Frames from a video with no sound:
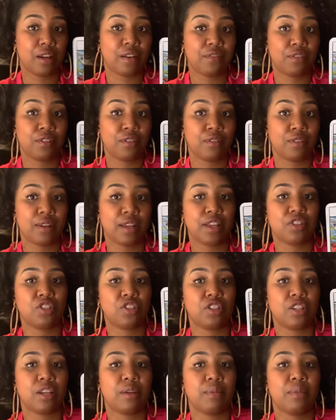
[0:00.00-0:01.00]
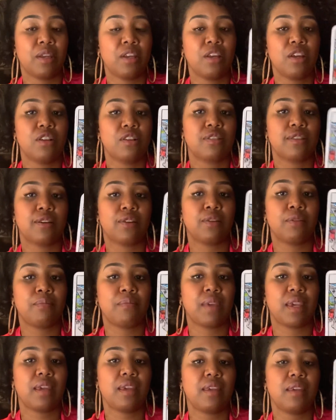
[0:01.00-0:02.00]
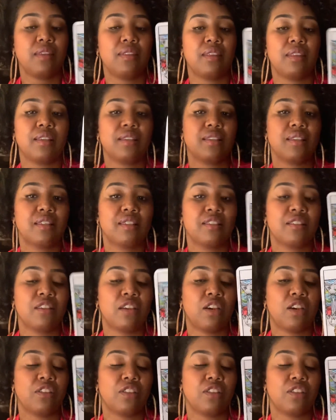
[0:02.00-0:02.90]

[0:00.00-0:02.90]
of the relationship. So this is